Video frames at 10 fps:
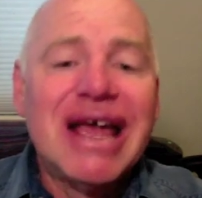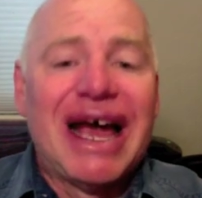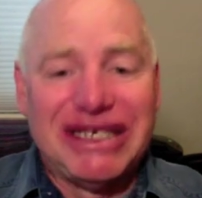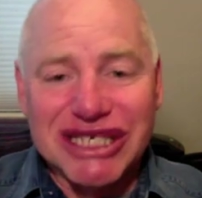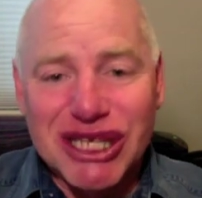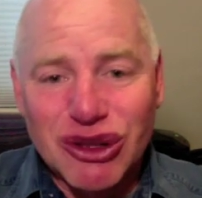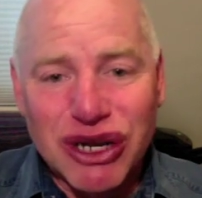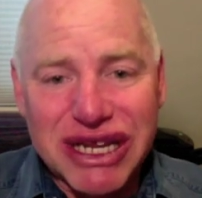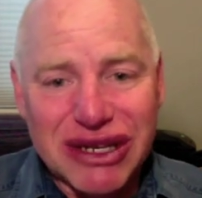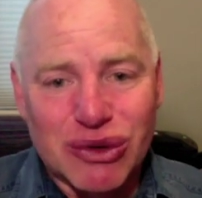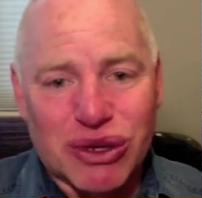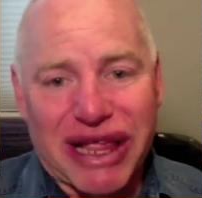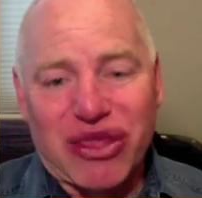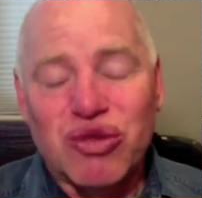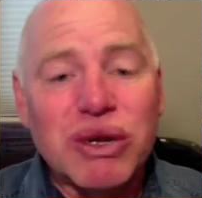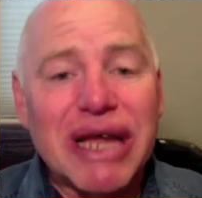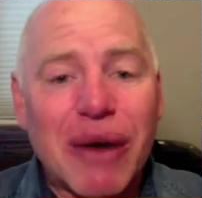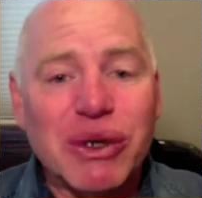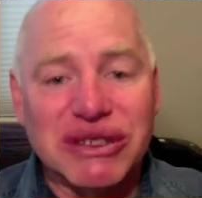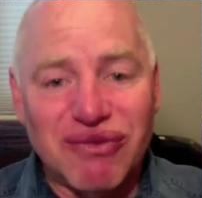I just looked and there were like three
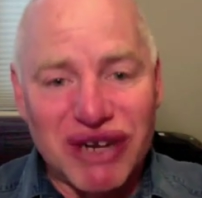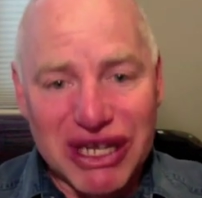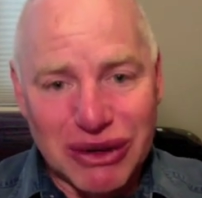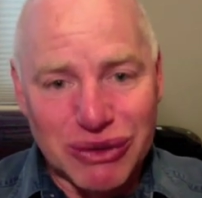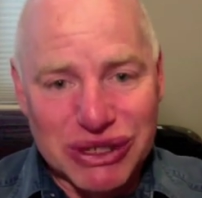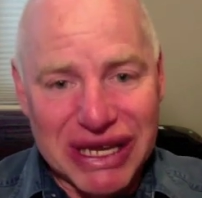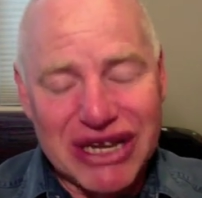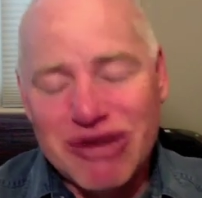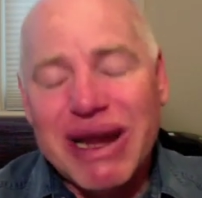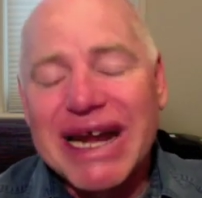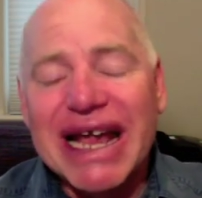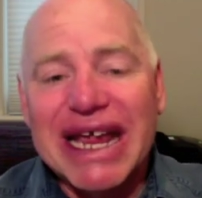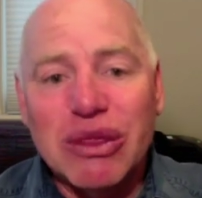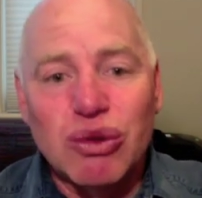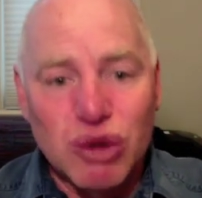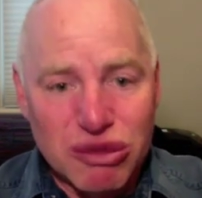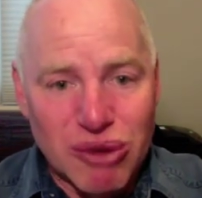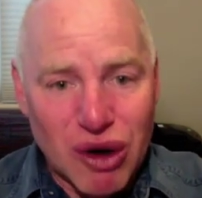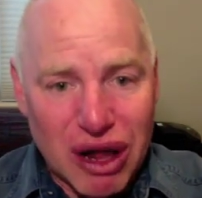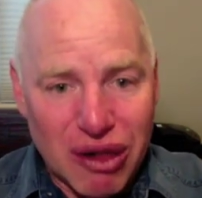hours of videos, and you may not get through
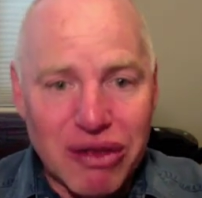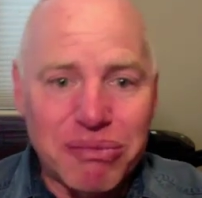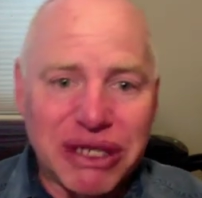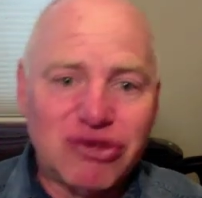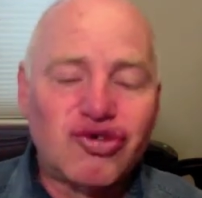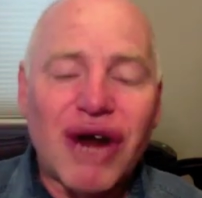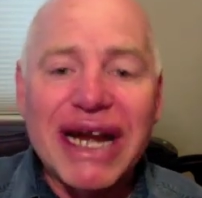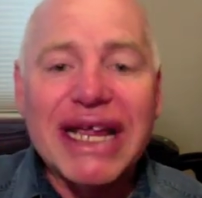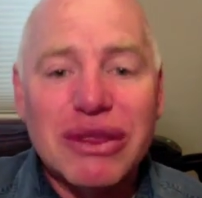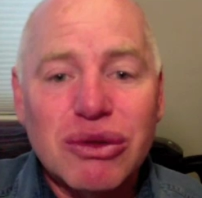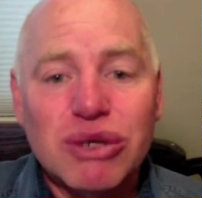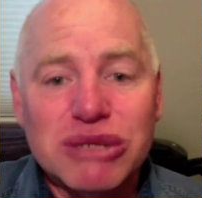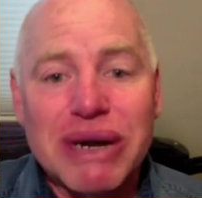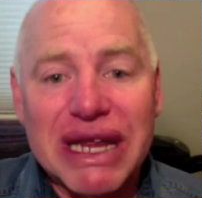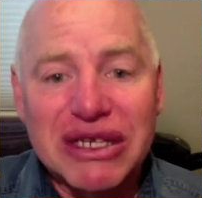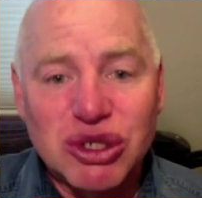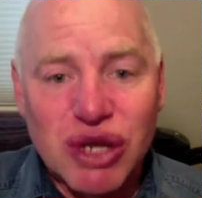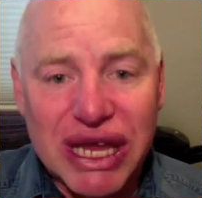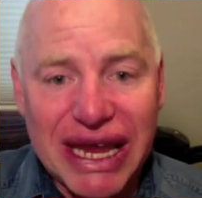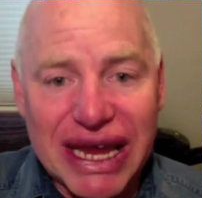them all, but try to get through as many as you
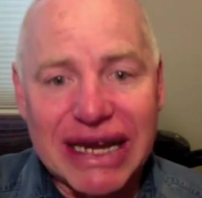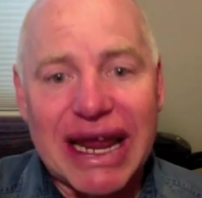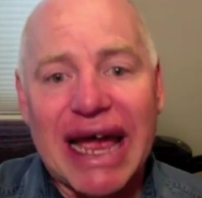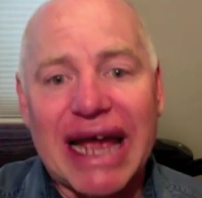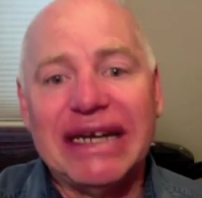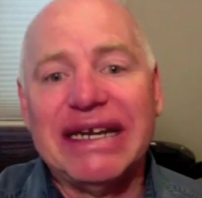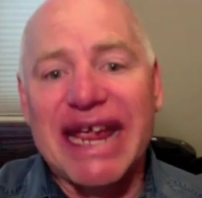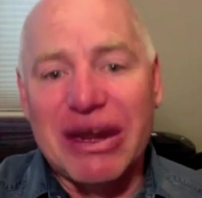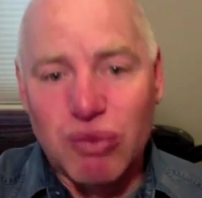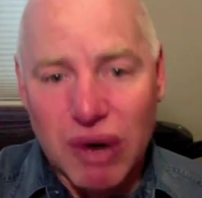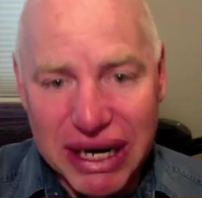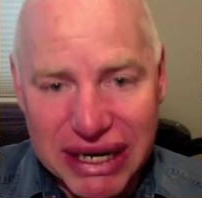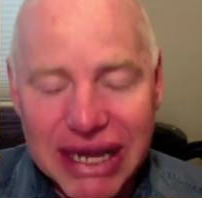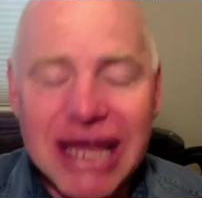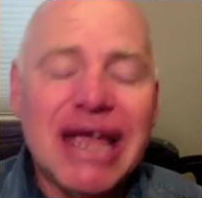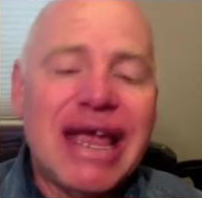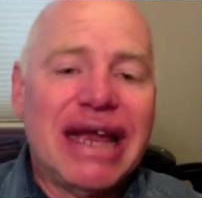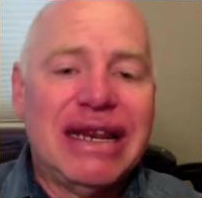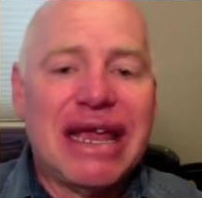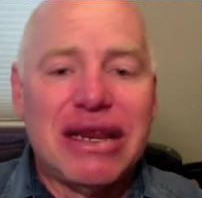can on day one.
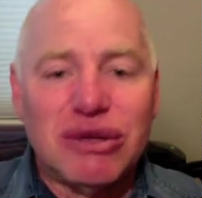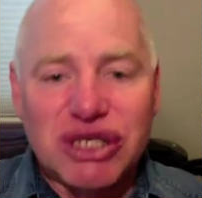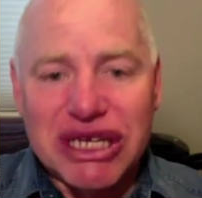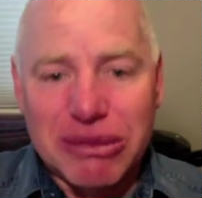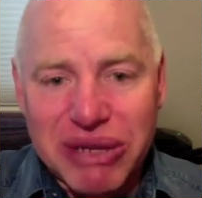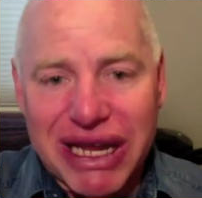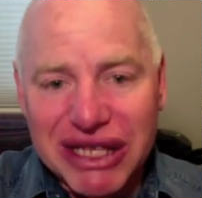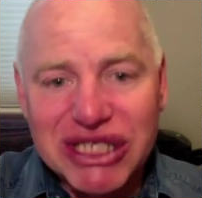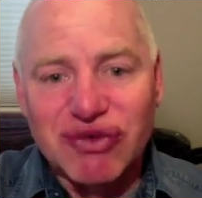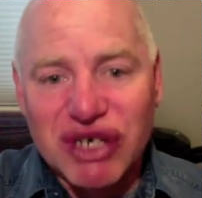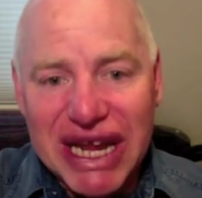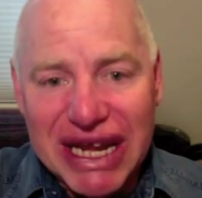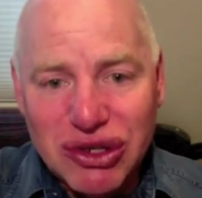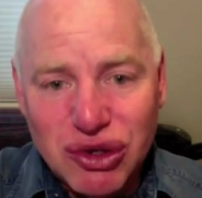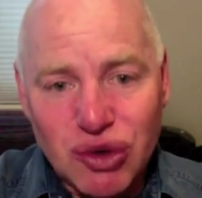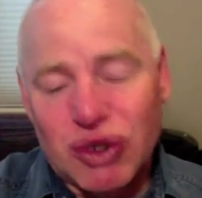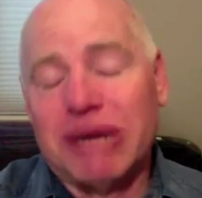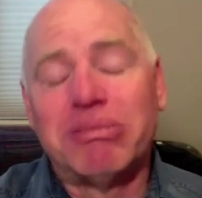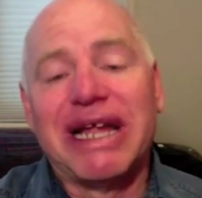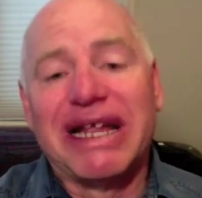And then you'll see a playlist for day two and
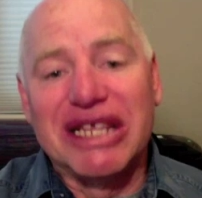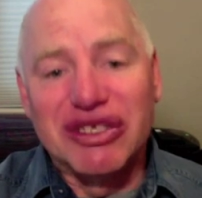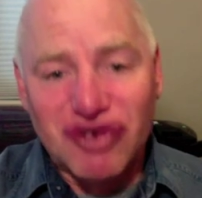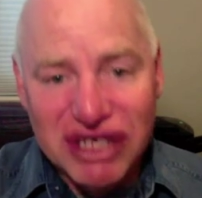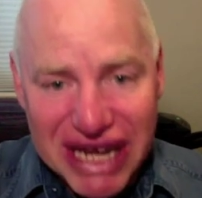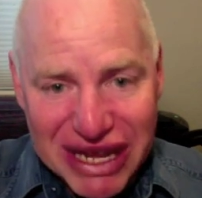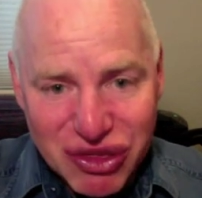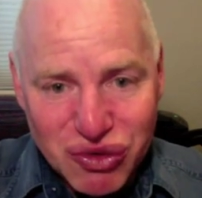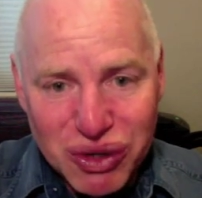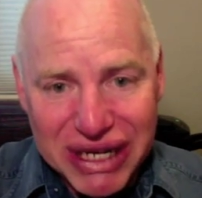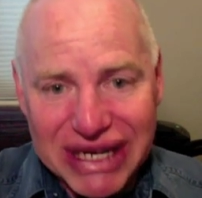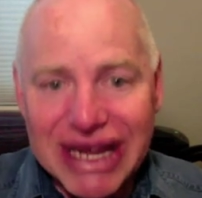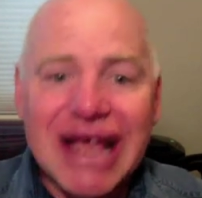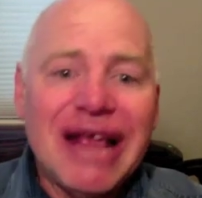a playlist for day three.